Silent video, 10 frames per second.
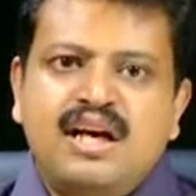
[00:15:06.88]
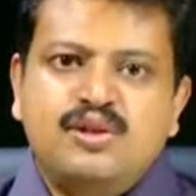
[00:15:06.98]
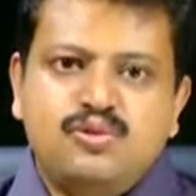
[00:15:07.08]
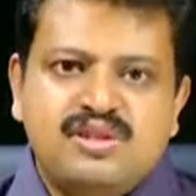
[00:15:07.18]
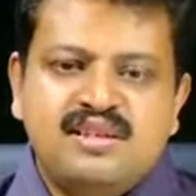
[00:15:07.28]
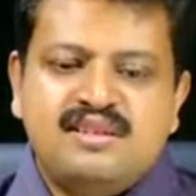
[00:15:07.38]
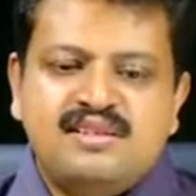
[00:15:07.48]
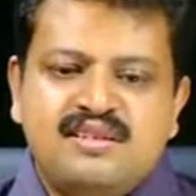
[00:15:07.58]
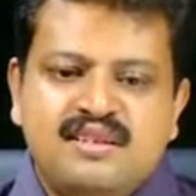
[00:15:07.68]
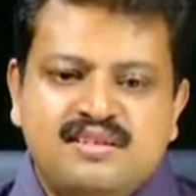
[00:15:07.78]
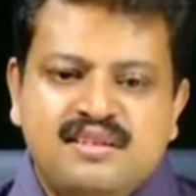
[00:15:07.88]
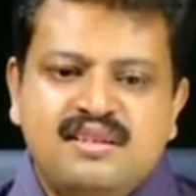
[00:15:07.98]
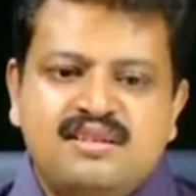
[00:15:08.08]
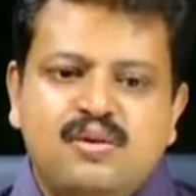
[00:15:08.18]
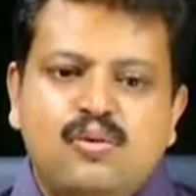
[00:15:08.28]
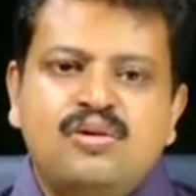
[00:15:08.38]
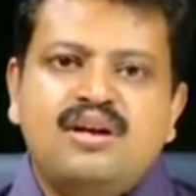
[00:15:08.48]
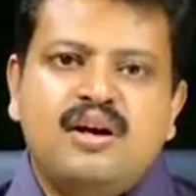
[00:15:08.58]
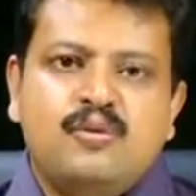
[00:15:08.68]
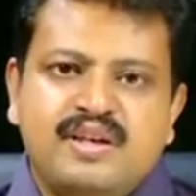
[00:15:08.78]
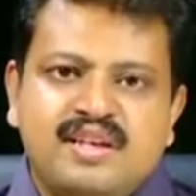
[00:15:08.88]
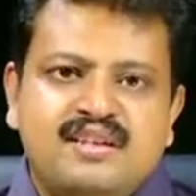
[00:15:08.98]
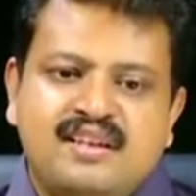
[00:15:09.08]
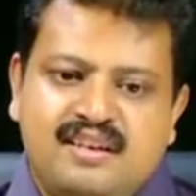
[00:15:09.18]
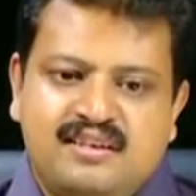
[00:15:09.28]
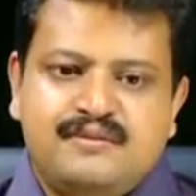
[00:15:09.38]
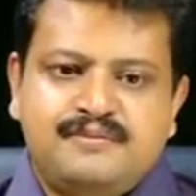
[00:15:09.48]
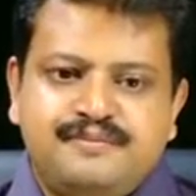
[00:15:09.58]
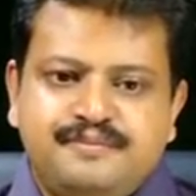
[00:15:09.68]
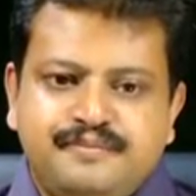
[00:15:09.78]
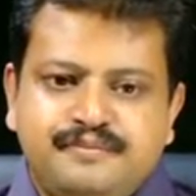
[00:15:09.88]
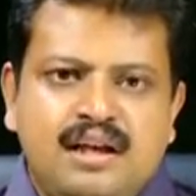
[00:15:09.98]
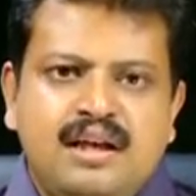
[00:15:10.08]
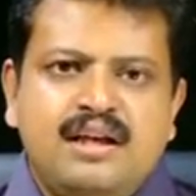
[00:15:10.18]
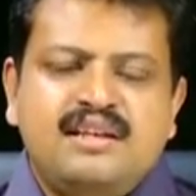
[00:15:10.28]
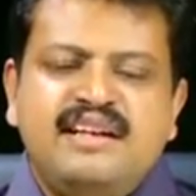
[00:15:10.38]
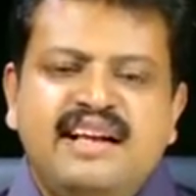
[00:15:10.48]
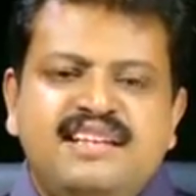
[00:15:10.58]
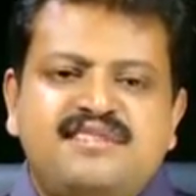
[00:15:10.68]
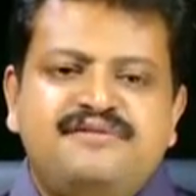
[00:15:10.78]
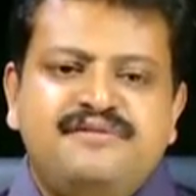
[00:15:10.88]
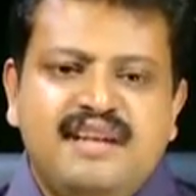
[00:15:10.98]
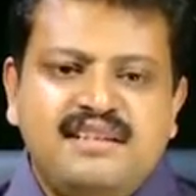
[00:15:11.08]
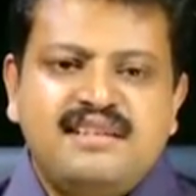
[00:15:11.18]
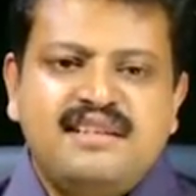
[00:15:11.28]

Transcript: Using this reasoning, the court acquitted Tilak. The next phase